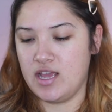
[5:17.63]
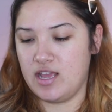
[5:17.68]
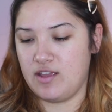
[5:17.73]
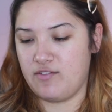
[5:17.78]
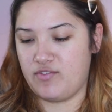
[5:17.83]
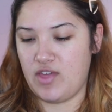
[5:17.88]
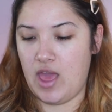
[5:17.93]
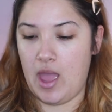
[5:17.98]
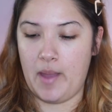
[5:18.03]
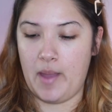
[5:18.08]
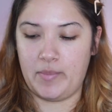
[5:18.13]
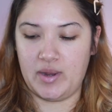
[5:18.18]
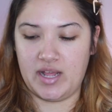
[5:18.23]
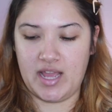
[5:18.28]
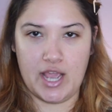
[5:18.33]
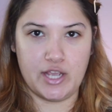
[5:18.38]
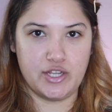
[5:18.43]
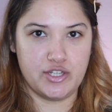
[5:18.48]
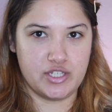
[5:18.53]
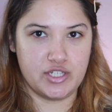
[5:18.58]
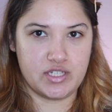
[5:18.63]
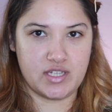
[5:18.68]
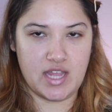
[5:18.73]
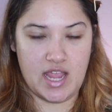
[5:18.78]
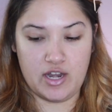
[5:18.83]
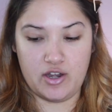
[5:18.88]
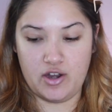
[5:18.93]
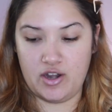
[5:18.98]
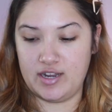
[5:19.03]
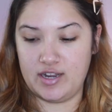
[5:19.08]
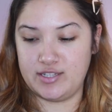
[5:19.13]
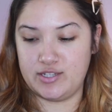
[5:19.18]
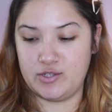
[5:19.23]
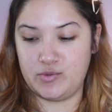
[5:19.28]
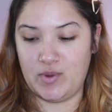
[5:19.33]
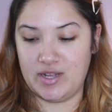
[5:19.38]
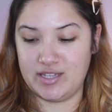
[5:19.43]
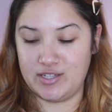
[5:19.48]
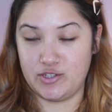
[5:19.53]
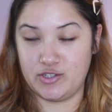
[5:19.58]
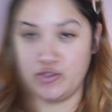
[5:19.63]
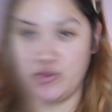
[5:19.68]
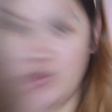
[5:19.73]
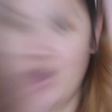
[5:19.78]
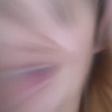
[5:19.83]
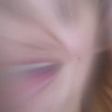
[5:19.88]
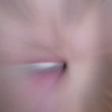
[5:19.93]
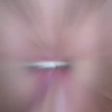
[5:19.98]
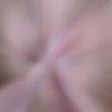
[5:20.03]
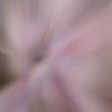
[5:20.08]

if the application stayed on as it wanted to.